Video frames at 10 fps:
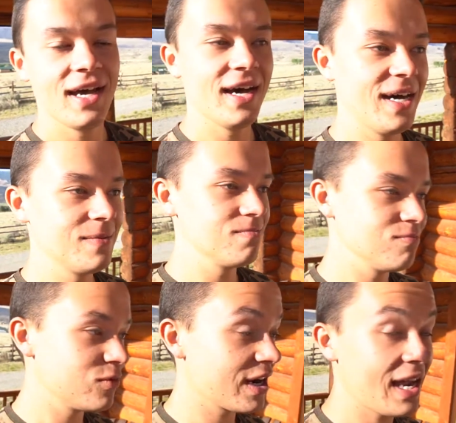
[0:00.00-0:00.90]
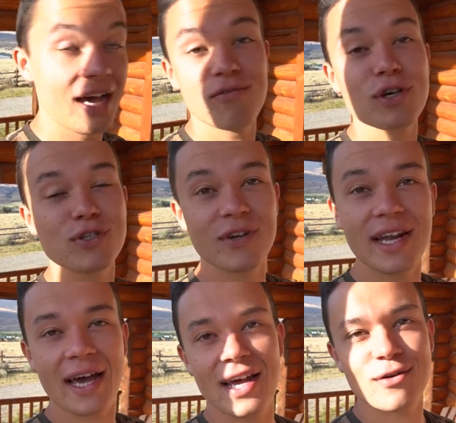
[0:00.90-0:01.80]
We're gonna have also a
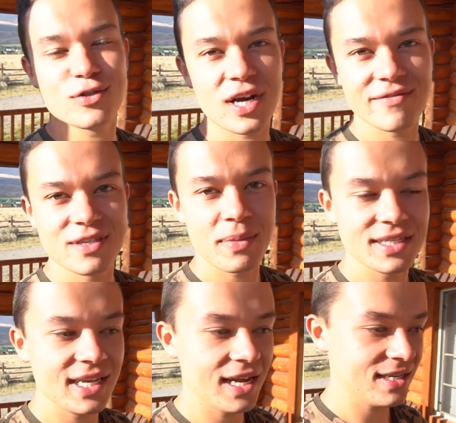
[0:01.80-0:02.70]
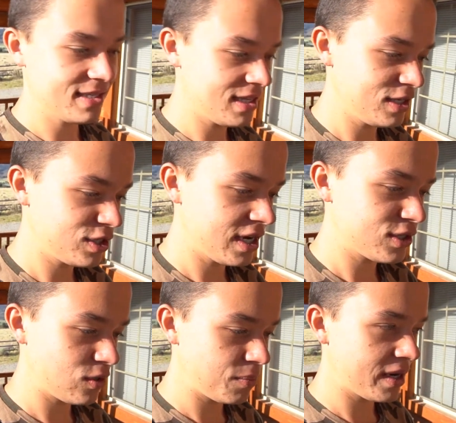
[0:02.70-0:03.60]
9-hour drive to Montana to Geyser
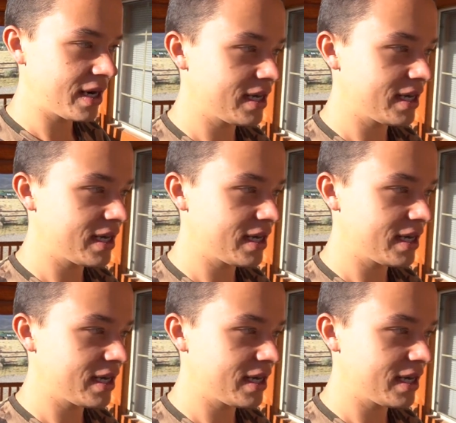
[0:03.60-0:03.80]
National Park.